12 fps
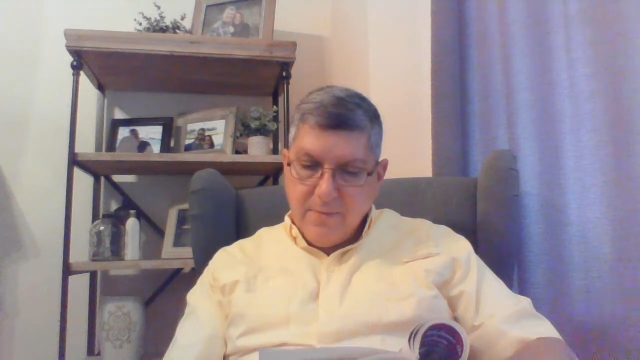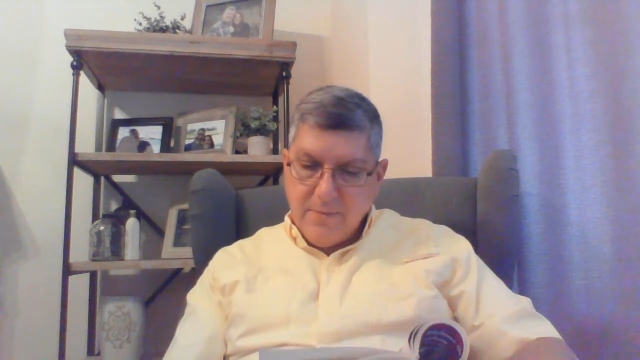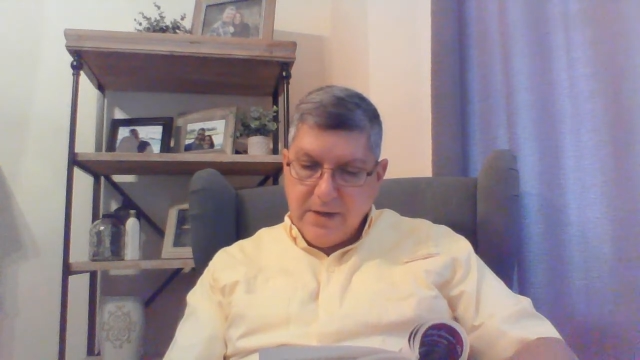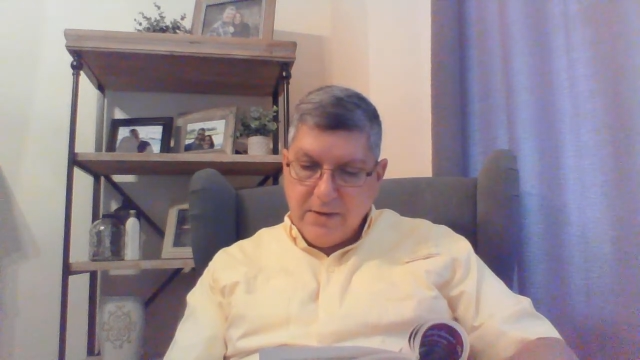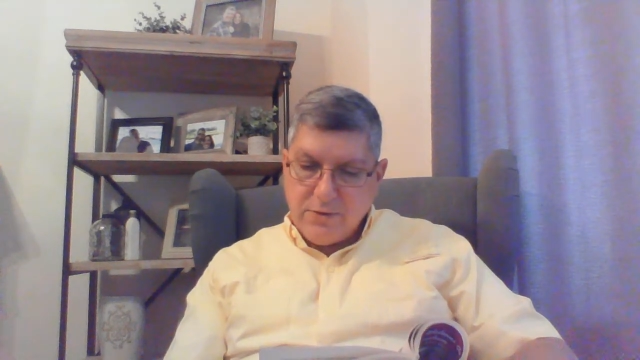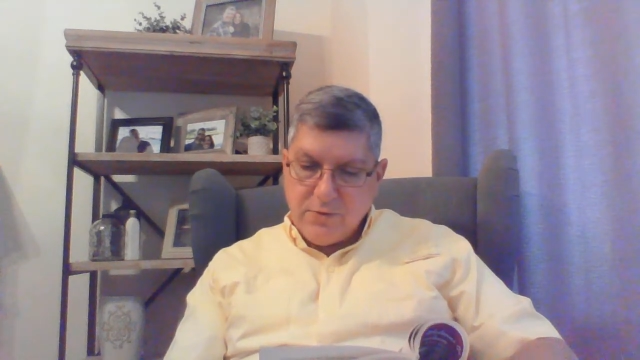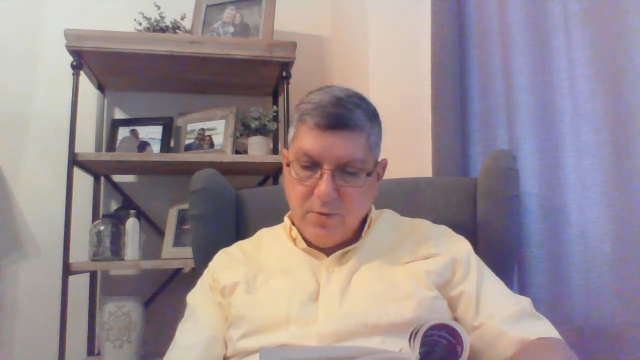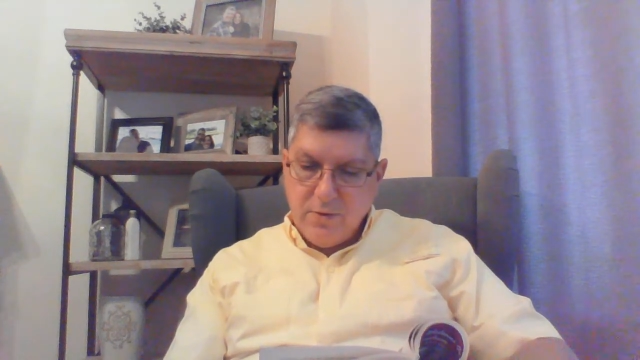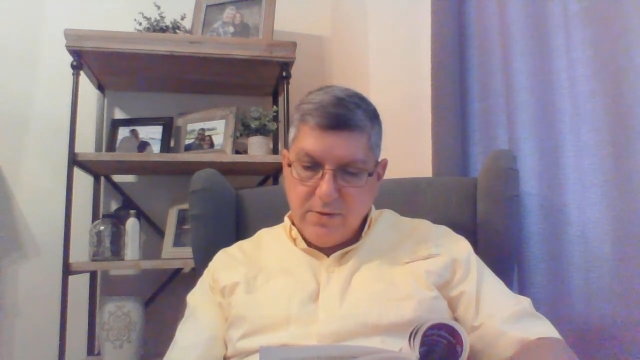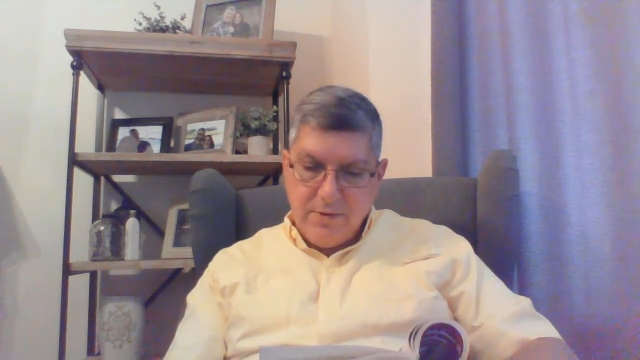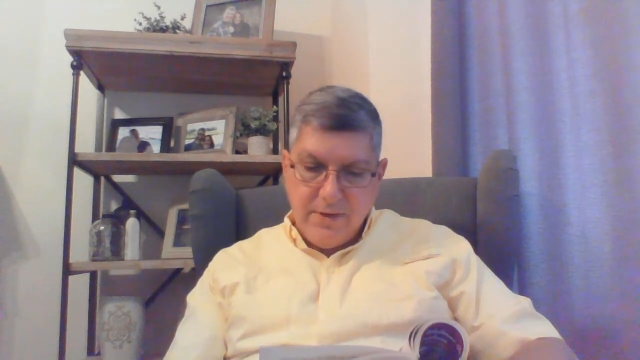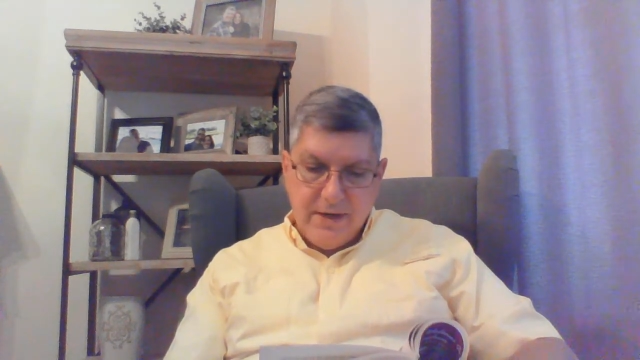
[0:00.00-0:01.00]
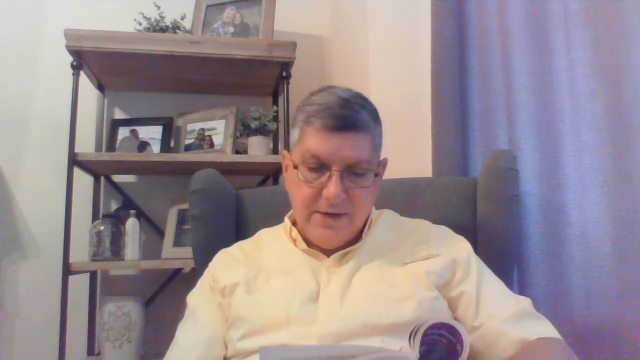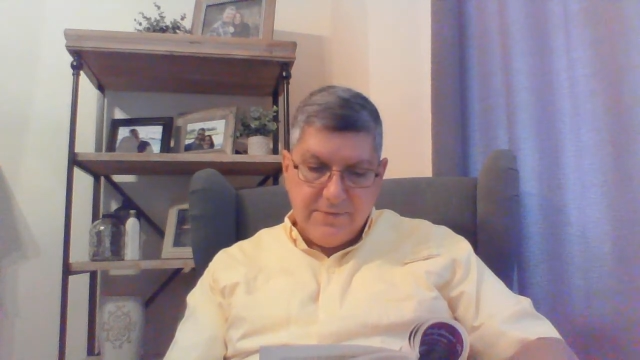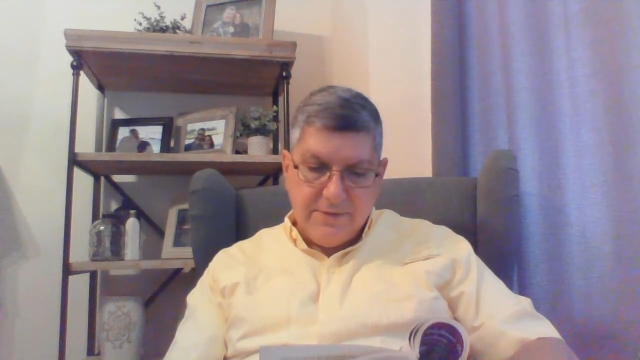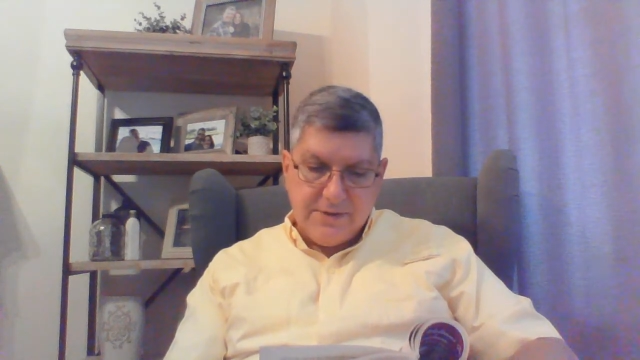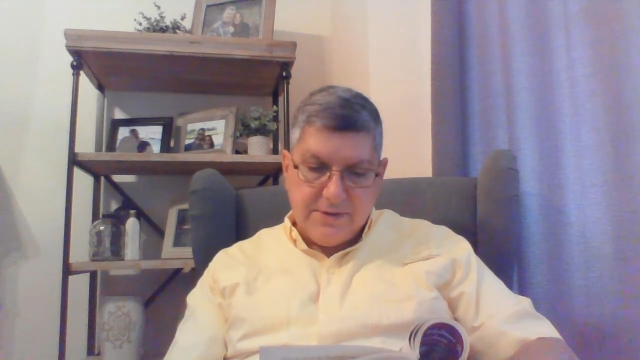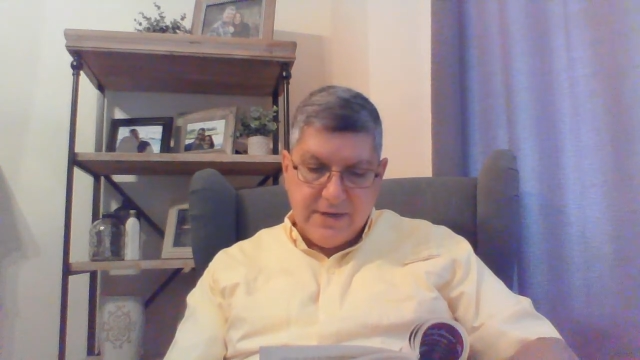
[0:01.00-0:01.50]
but I was wondering if
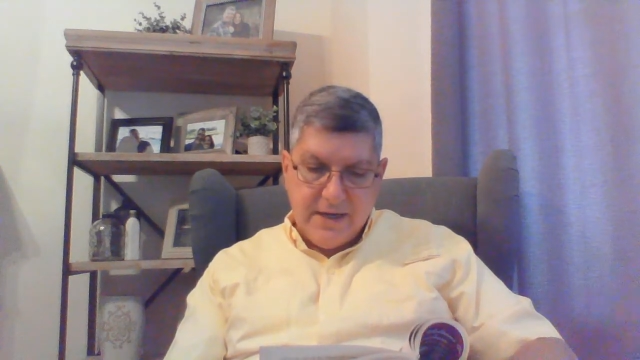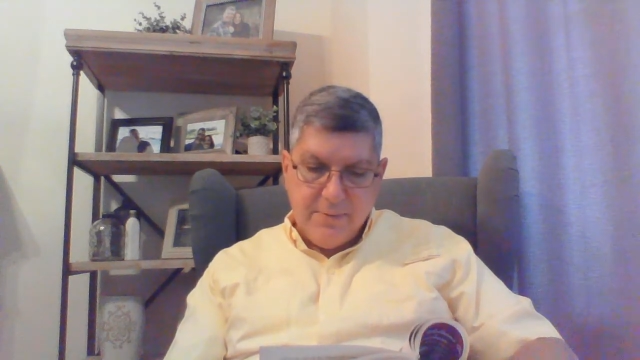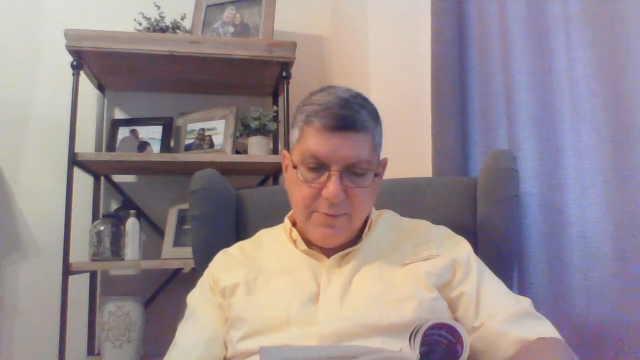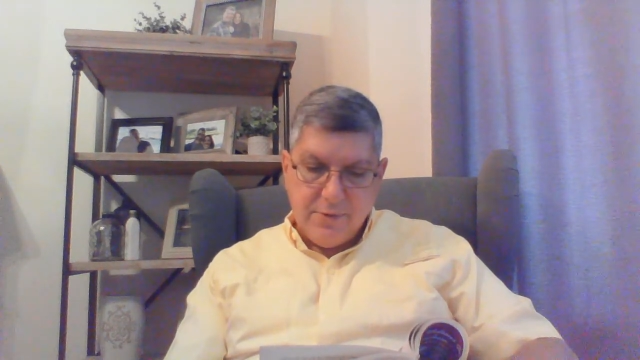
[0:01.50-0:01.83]
the same